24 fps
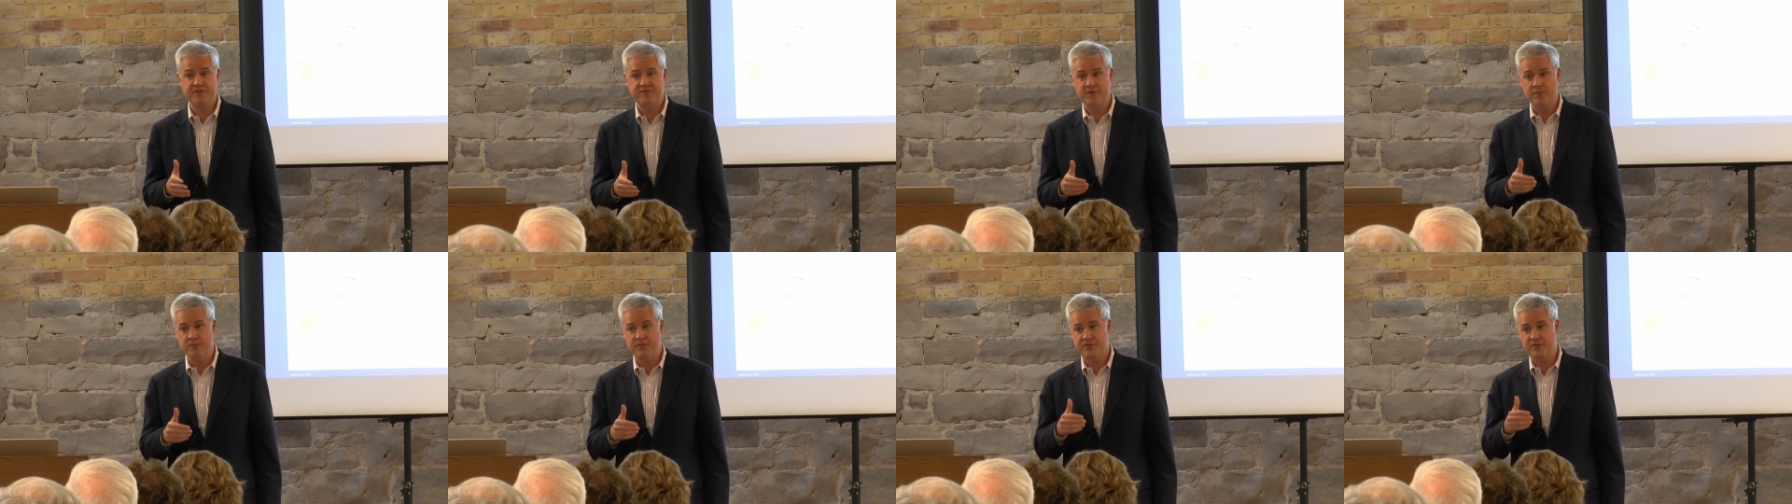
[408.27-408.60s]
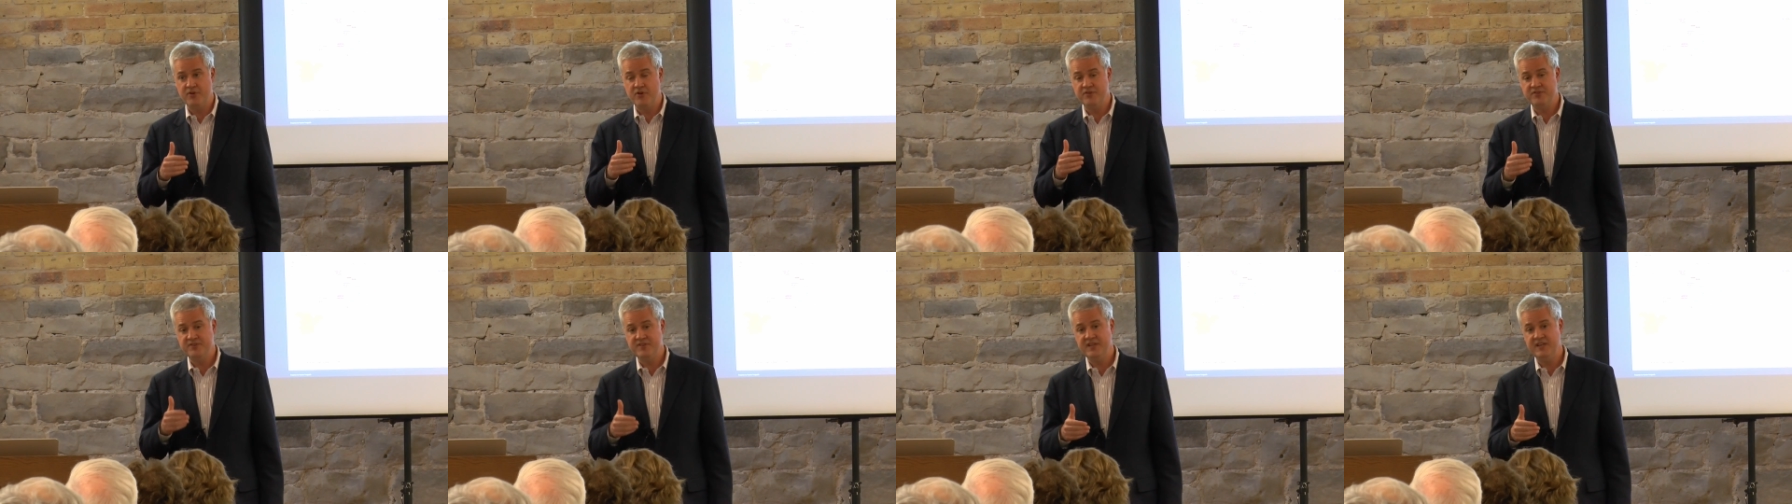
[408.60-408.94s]
from
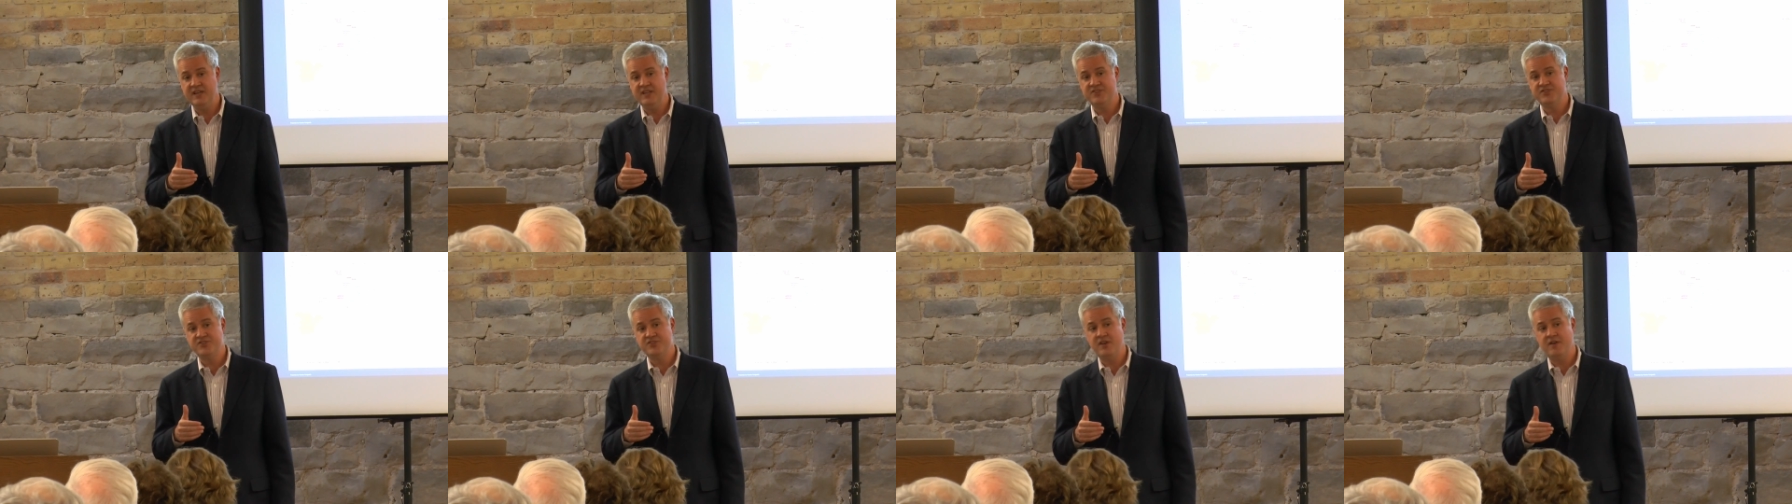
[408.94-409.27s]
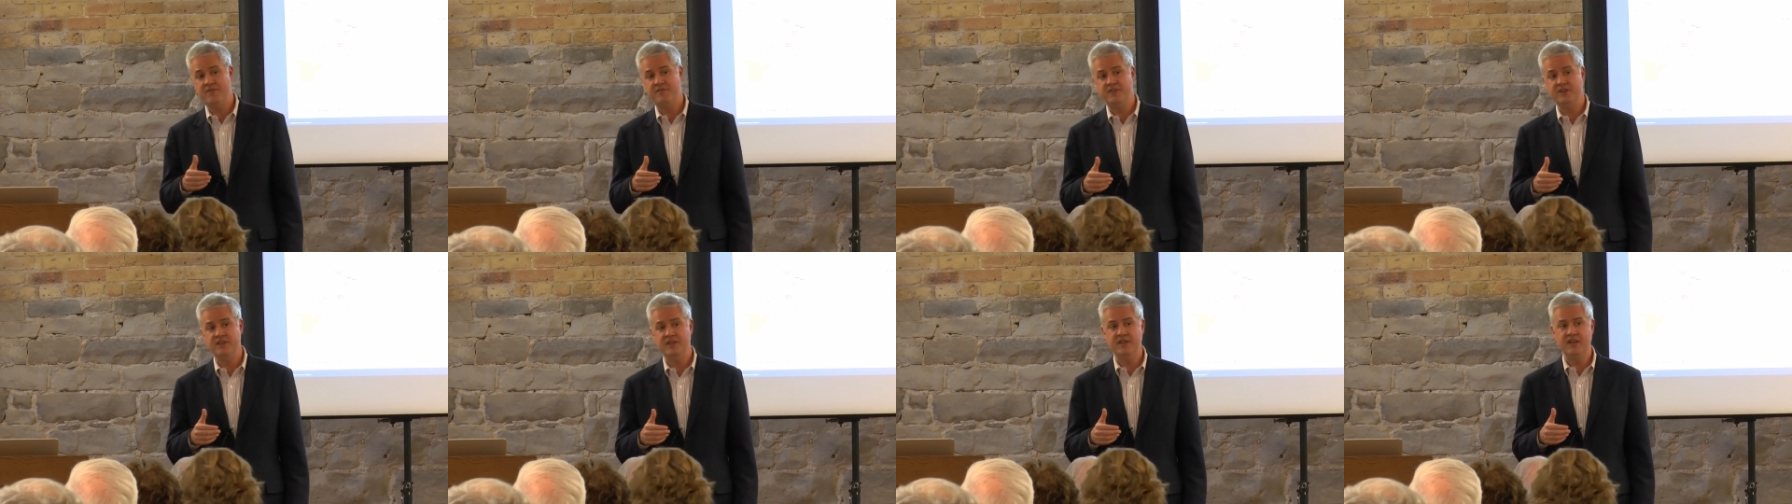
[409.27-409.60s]

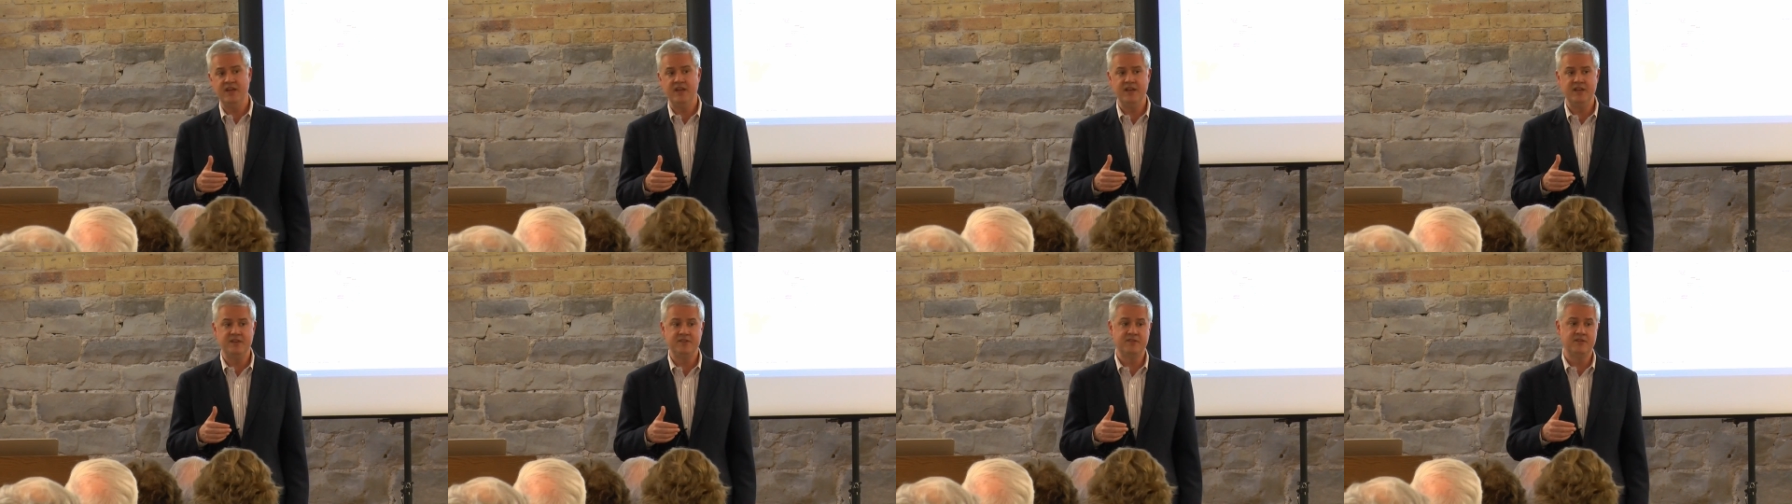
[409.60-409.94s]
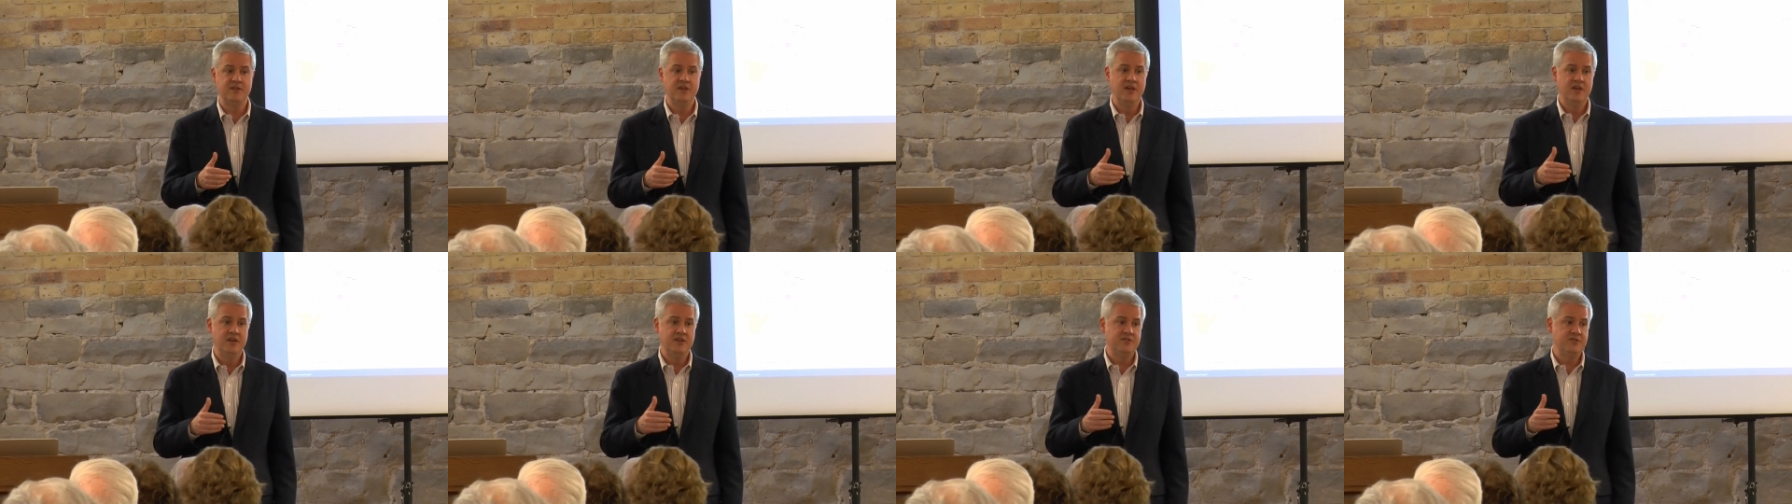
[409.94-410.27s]
1378 to
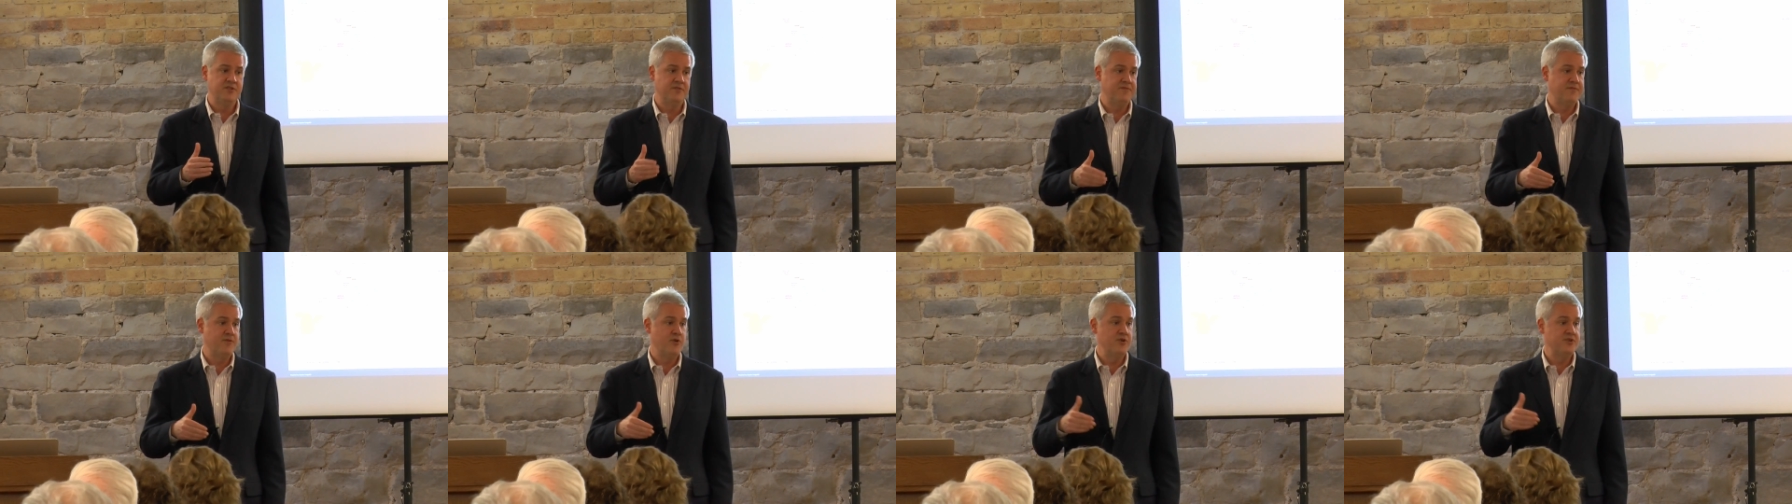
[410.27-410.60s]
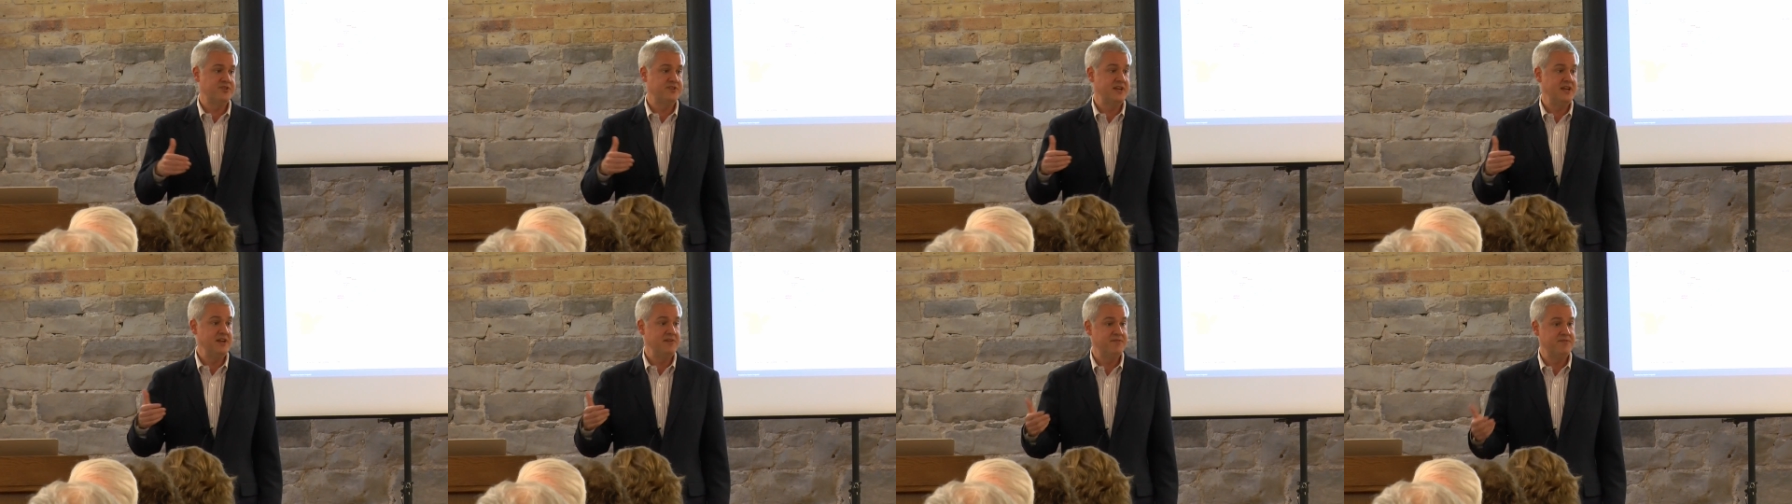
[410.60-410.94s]

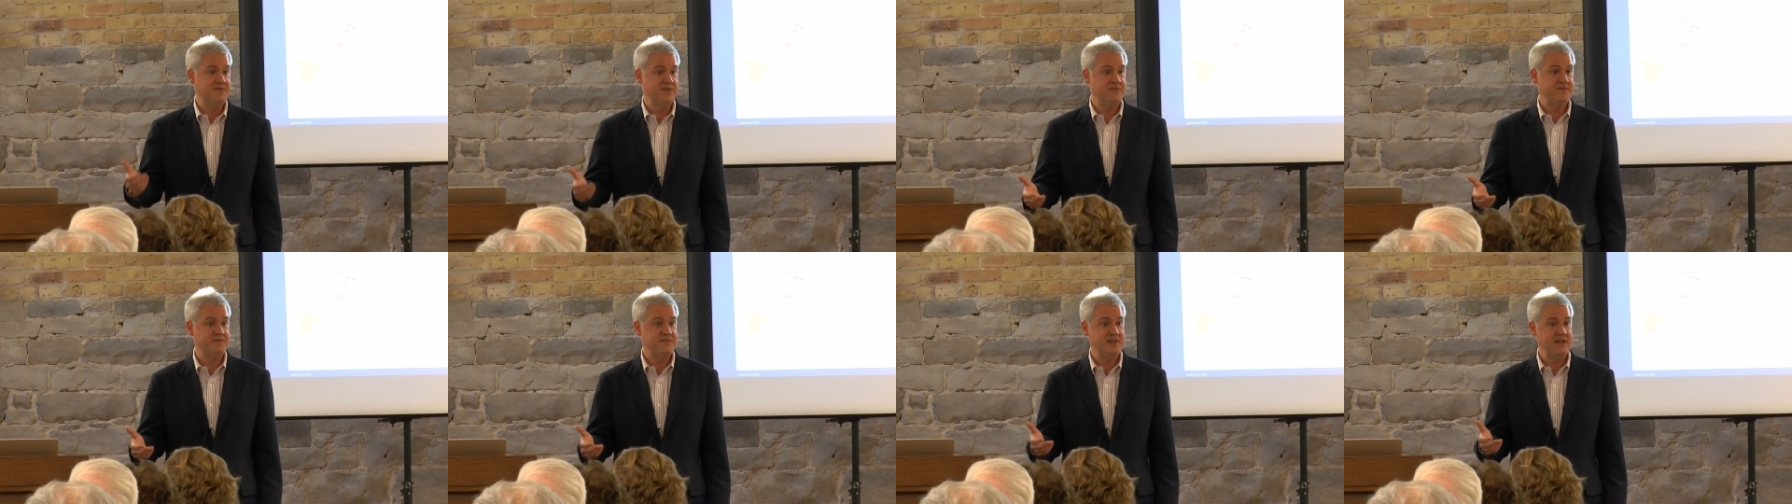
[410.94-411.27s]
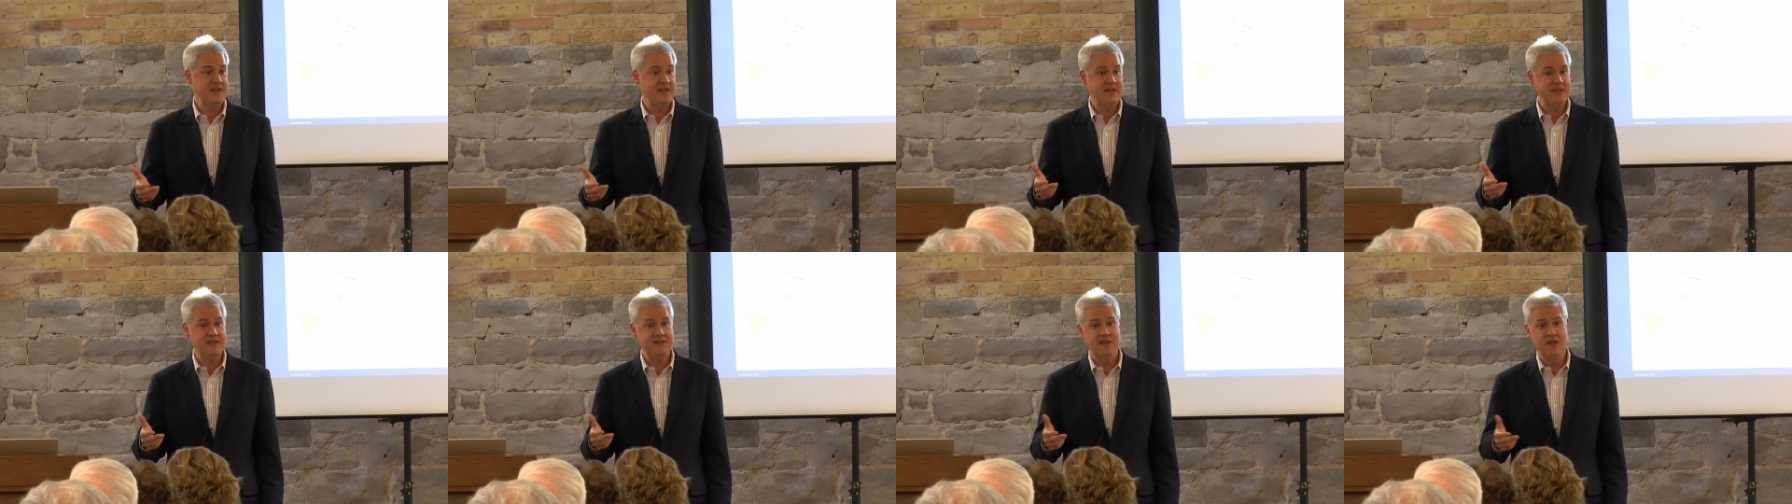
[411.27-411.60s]

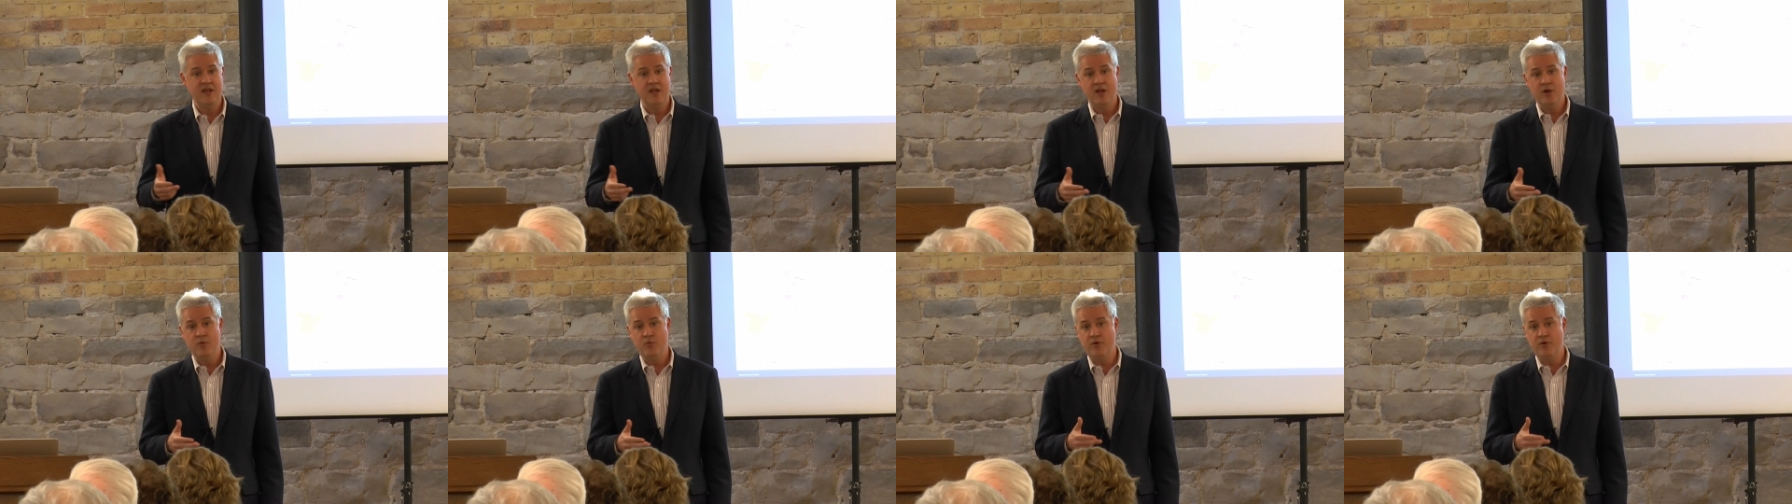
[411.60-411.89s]
1415,